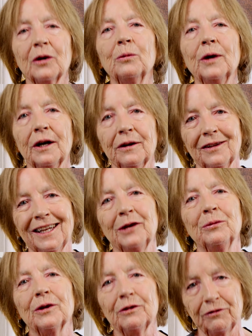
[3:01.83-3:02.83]
where they
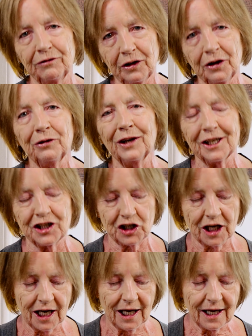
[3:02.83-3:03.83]
will
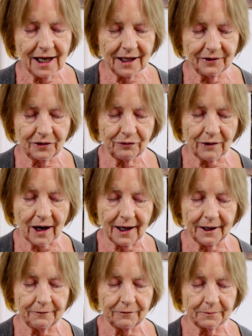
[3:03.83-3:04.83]
flourish and thrive.